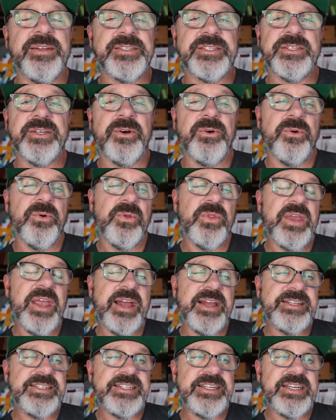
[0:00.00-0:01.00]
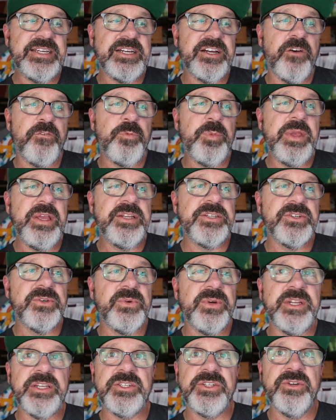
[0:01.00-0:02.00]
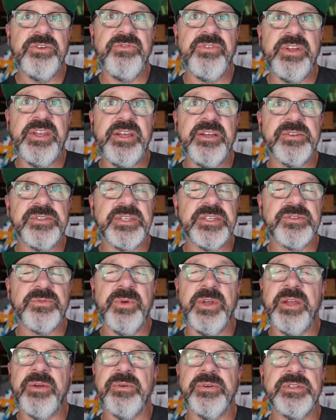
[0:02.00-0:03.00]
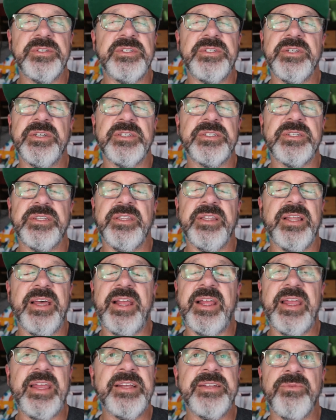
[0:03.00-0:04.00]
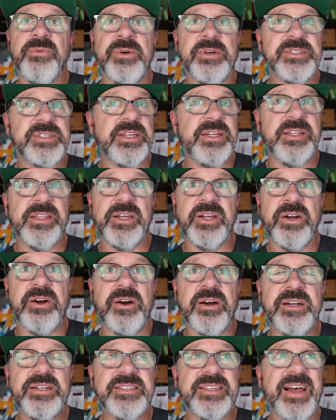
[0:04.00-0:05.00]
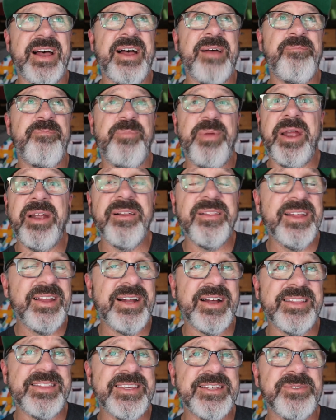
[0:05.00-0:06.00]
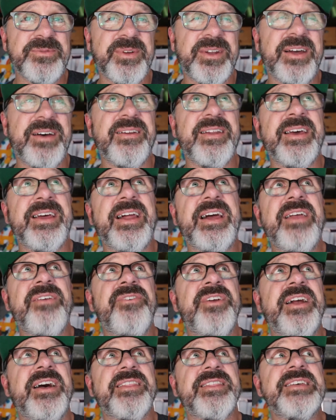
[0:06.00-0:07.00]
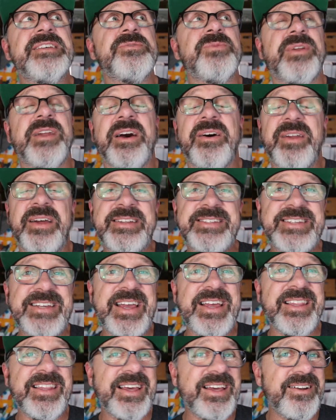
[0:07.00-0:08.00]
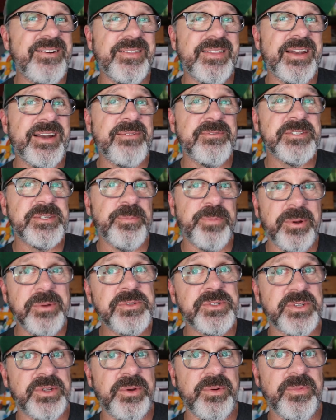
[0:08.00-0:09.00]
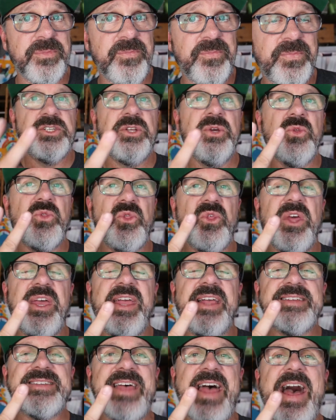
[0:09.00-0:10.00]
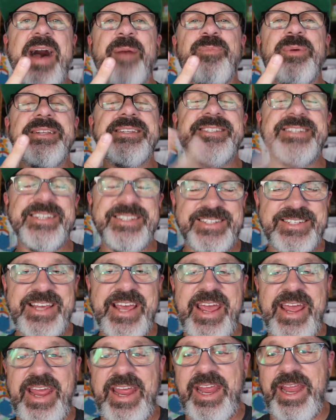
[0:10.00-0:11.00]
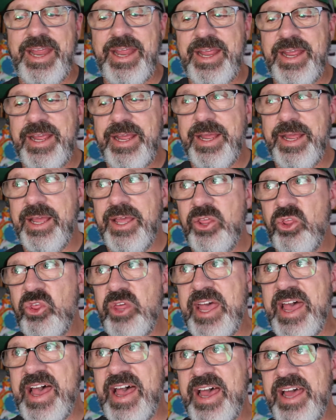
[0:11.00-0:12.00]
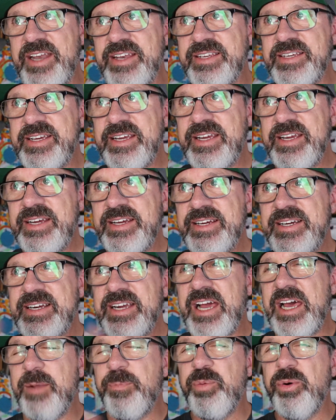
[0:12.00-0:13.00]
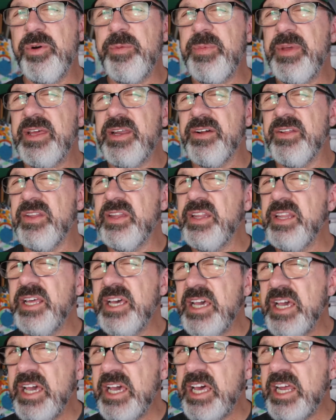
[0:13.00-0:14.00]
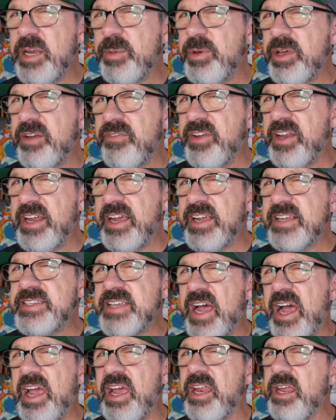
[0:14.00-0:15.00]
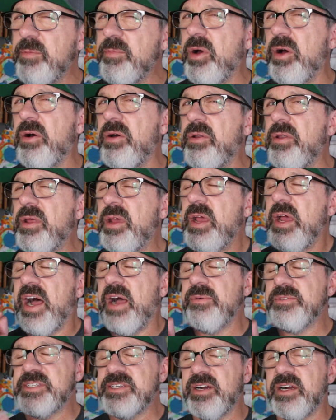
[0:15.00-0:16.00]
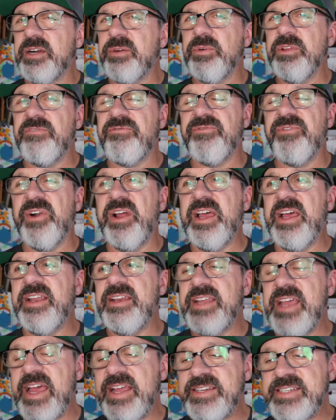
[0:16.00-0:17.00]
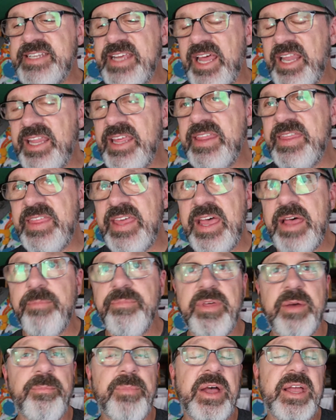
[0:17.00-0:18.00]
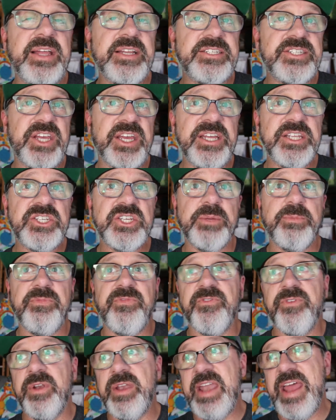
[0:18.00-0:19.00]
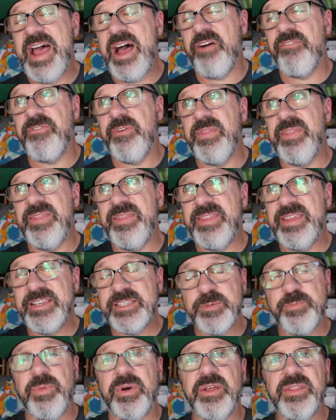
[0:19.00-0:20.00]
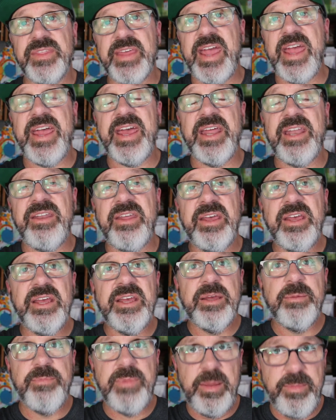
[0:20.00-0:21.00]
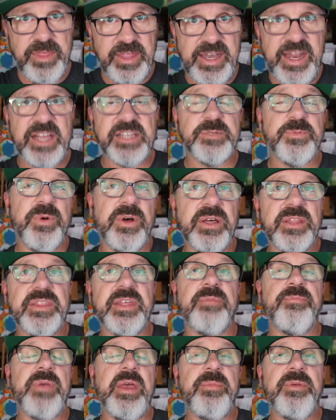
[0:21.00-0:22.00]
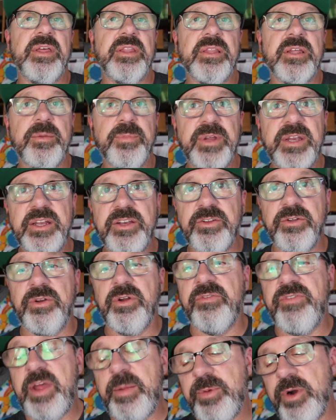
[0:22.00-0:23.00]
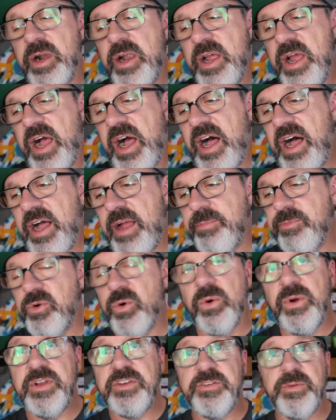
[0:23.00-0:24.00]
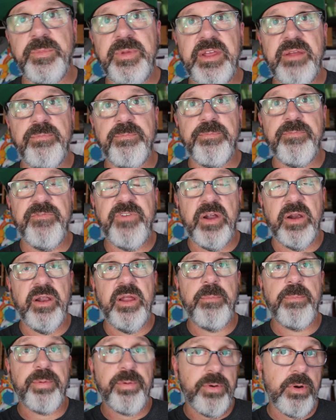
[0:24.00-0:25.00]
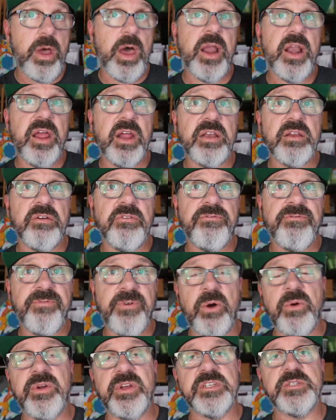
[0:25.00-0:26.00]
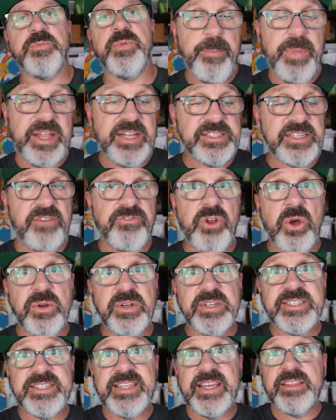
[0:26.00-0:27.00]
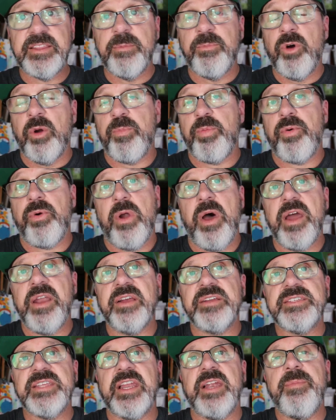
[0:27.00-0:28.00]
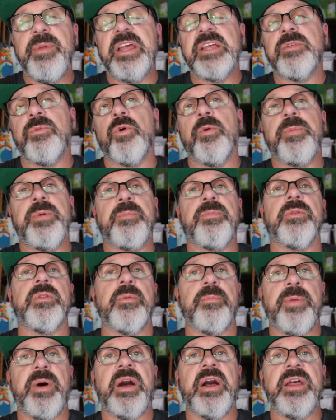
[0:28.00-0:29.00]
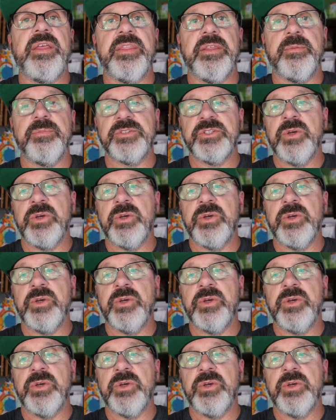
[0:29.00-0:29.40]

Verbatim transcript: And so the idea of me doing 2 videos this week was just like, it wasn't in the cards. I barely got this one out, and I even got this one out a day later than I was supposed to. 2 things happened today that kind of put me in a little bit of an anxiety mode. I was talking with a friend and telling them that my intention for now, for this month and maybe the next month and maybe a little bit into November, I'm going to be very product focused because I've noticed that the more products that I make, the more people are buying them.